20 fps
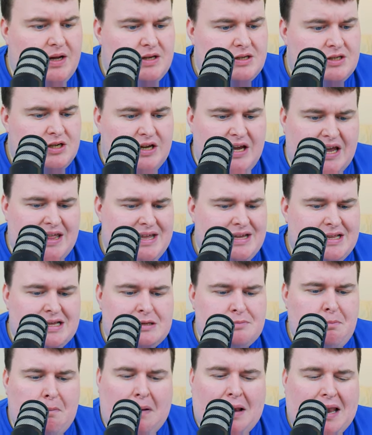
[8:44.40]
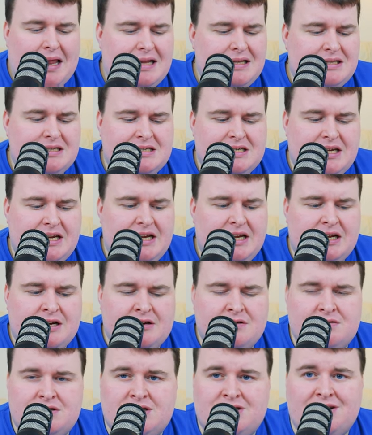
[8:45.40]
So yeah, there's plenty
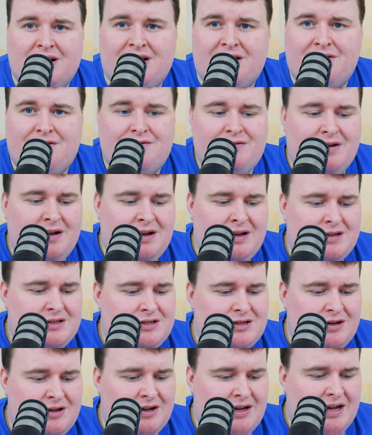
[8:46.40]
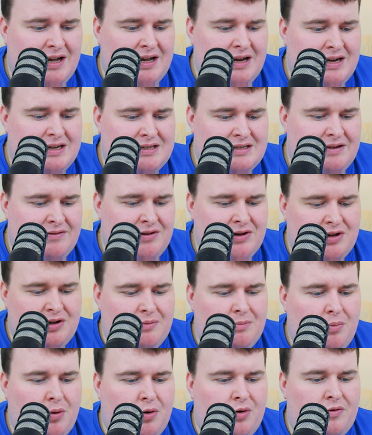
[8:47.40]
of stuff to look at. Let's have a look
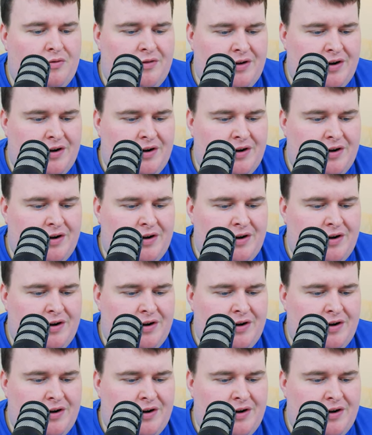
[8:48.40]
at Port